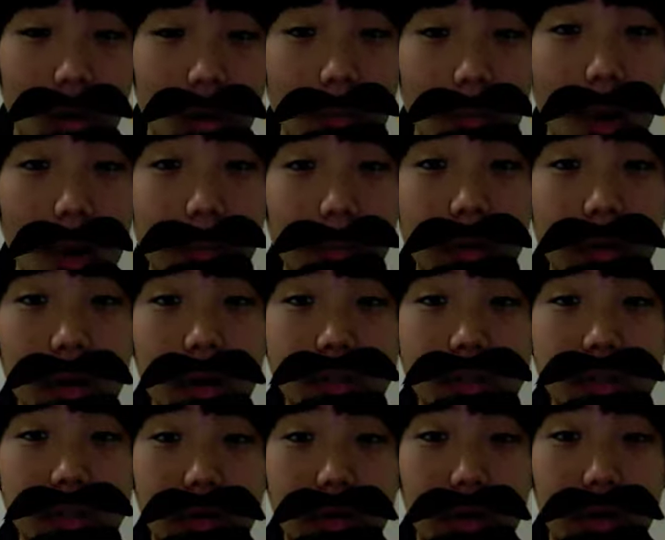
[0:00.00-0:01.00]
My
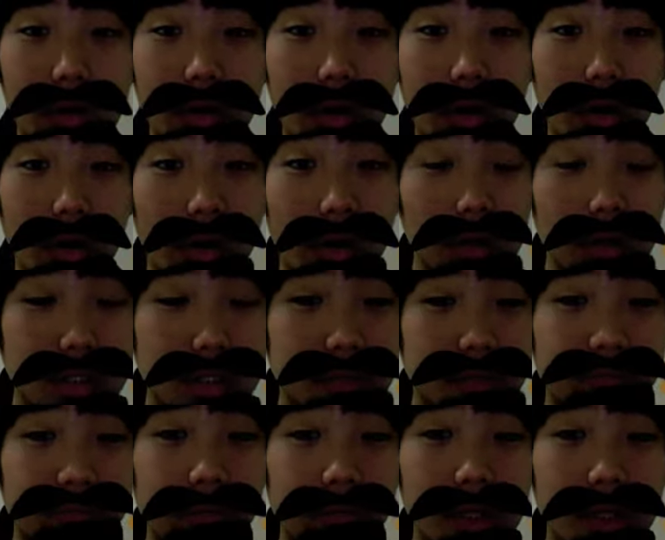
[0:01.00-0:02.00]
pleasure. Let's
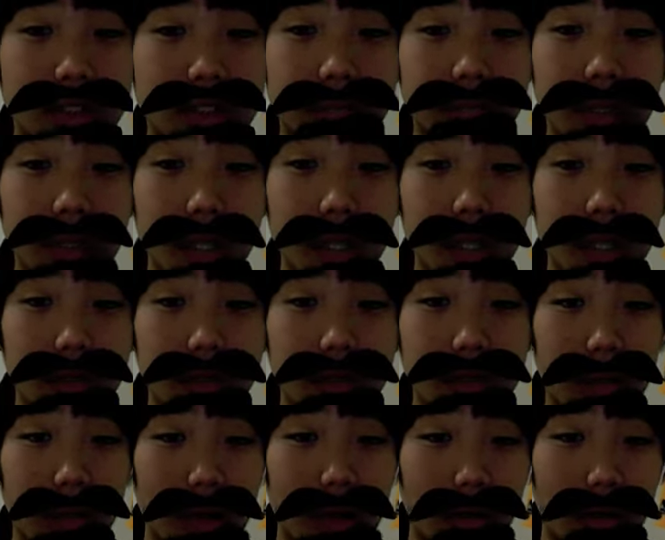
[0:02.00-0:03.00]
first
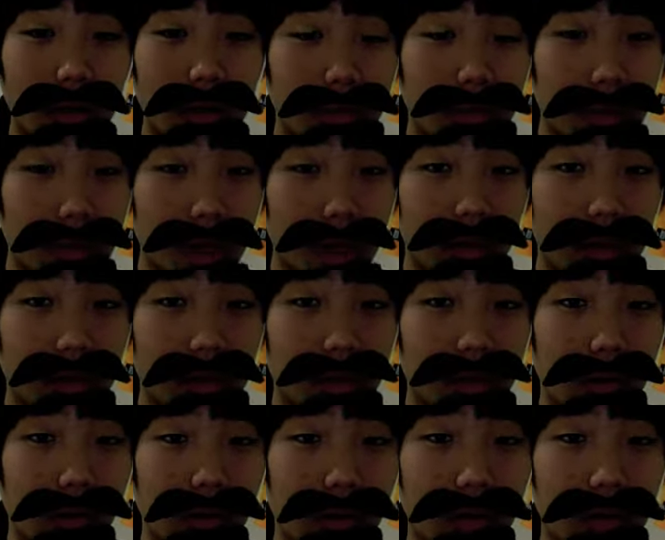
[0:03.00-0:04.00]
begin by going back a
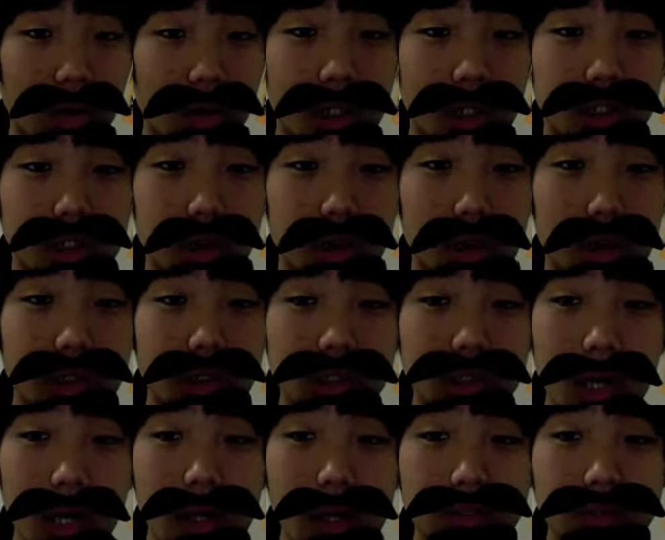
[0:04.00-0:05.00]
little. Charles
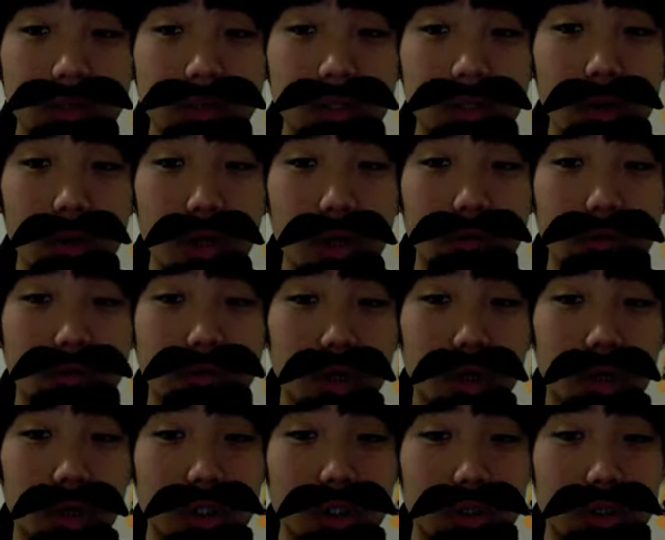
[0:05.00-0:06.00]
Lyell's theory of
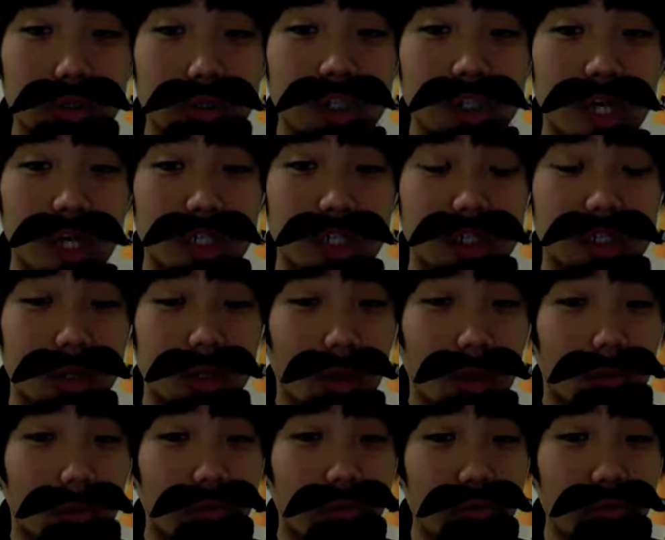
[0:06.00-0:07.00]
geological change
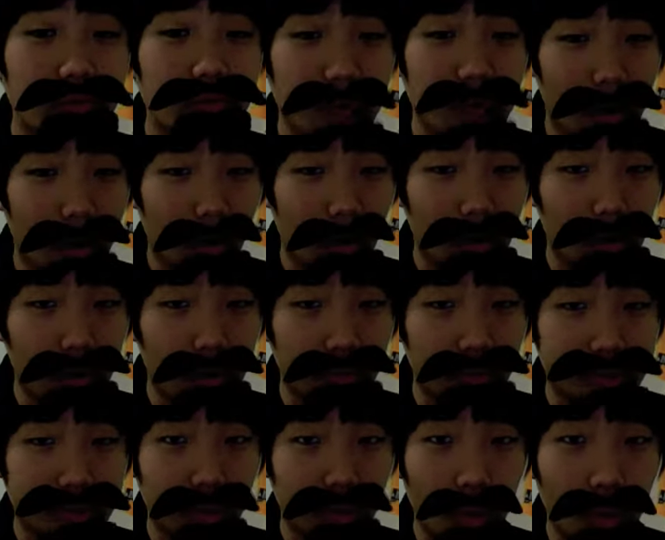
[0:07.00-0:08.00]
proved that Earth
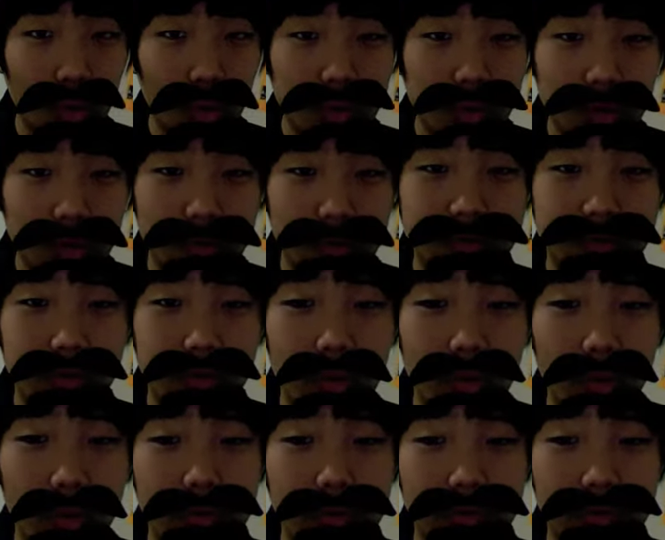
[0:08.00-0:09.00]
was old enough to
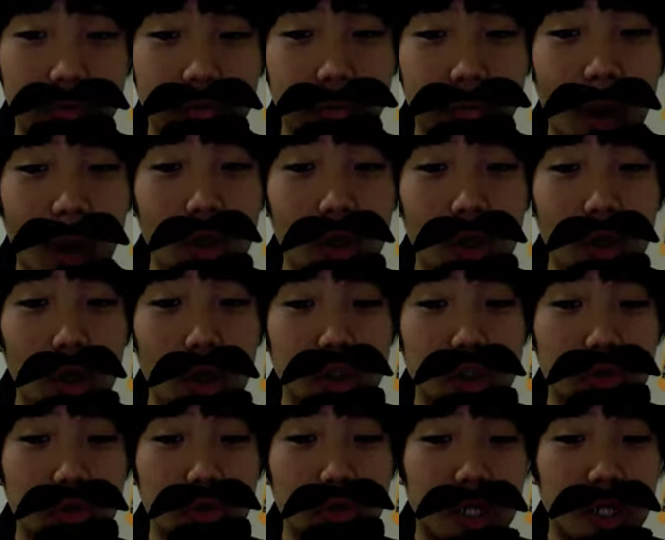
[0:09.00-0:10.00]
go through
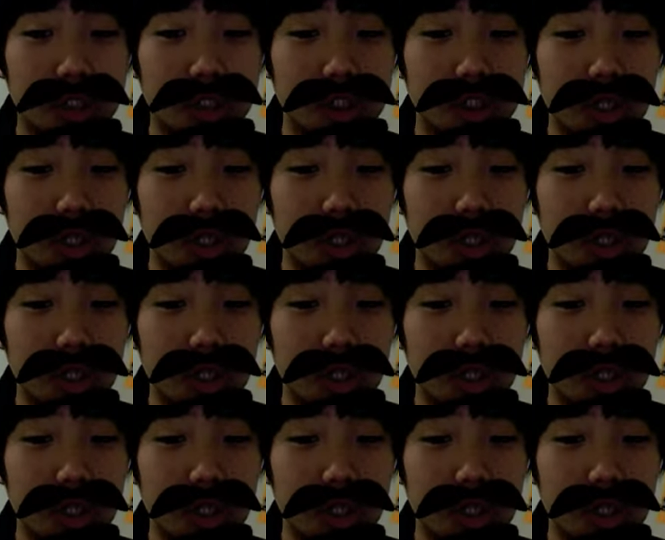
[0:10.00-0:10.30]
biological change.